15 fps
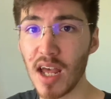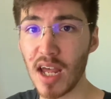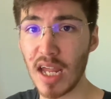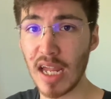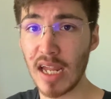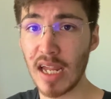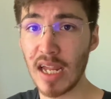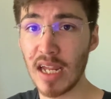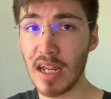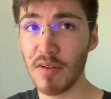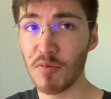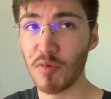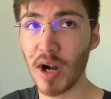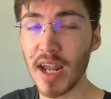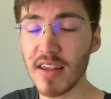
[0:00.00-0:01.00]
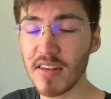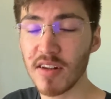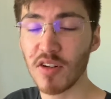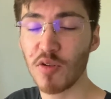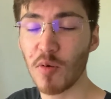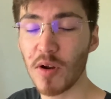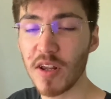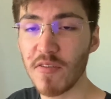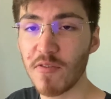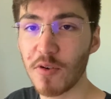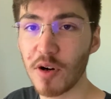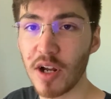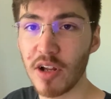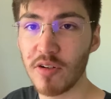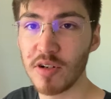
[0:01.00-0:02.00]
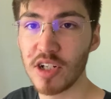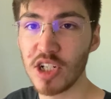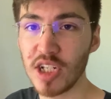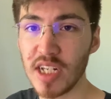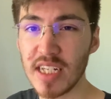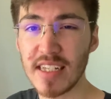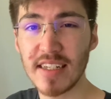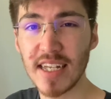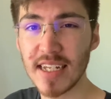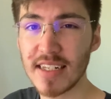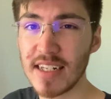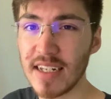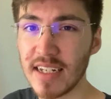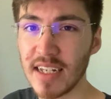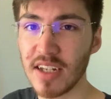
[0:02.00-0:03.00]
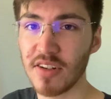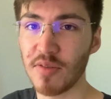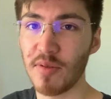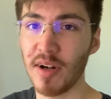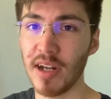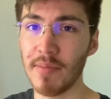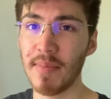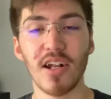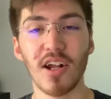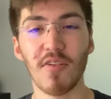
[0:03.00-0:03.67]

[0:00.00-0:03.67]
a Ryzen 2400G, 16 gigs RAM.